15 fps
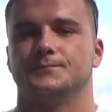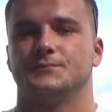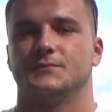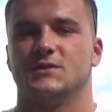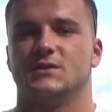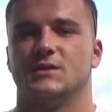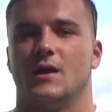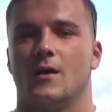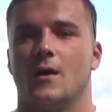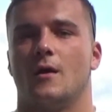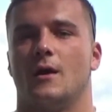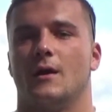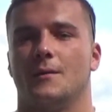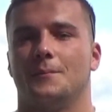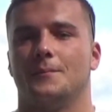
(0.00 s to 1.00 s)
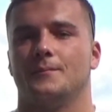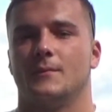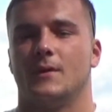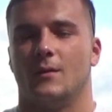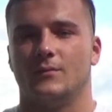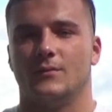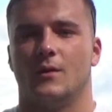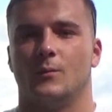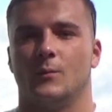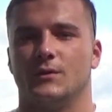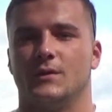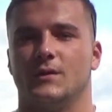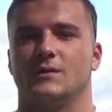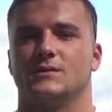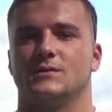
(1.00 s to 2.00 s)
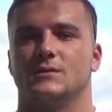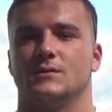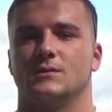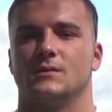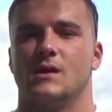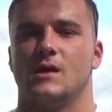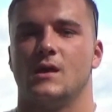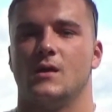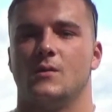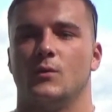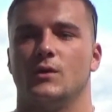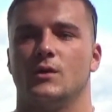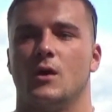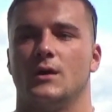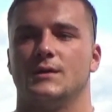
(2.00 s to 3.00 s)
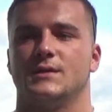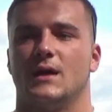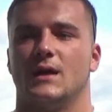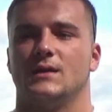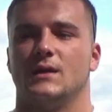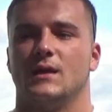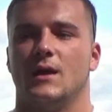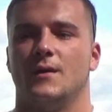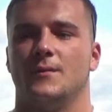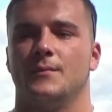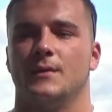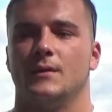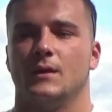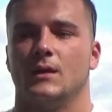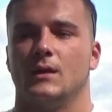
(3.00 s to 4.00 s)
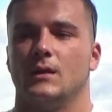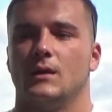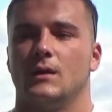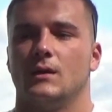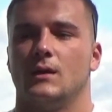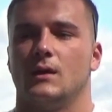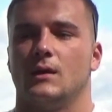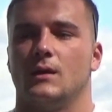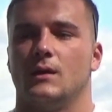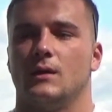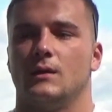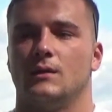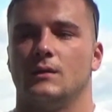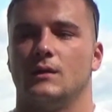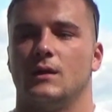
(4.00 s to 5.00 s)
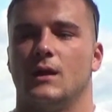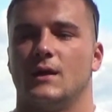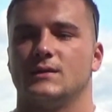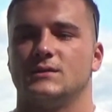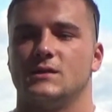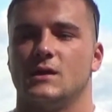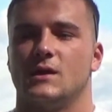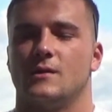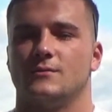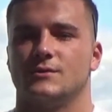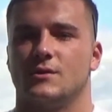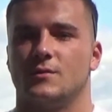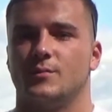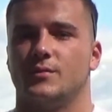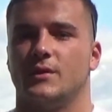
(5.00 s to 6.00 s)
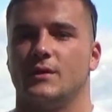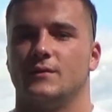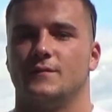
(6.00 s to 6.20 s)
say, all right, I'm done with this. And we contacted him, and the next day I was on a plane to